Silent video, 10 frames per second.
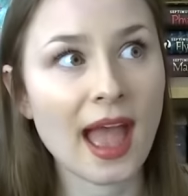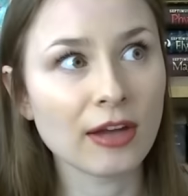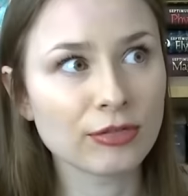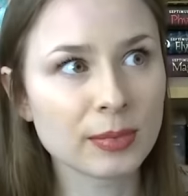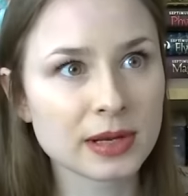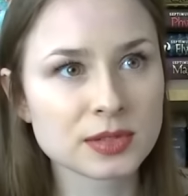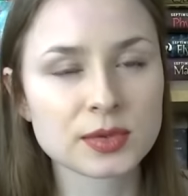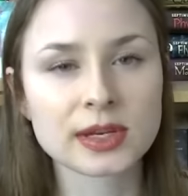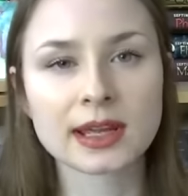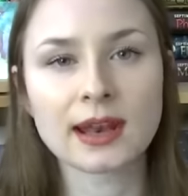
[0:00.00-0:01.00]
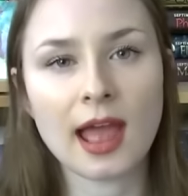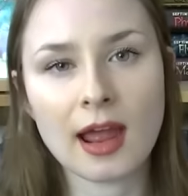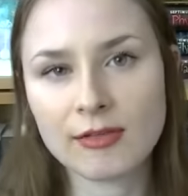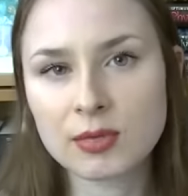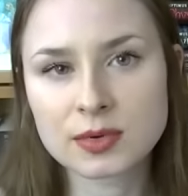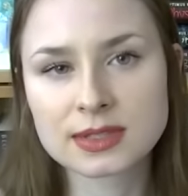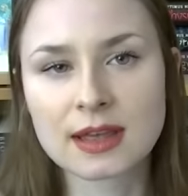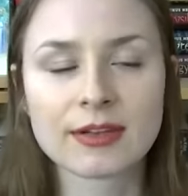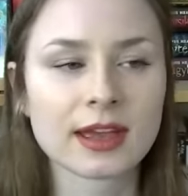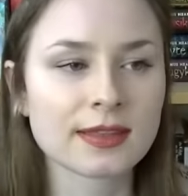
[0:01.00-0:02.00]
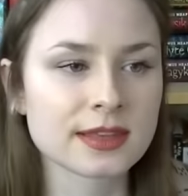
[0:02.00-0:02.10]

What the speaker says: Everybody was reading it, everyone was loving it.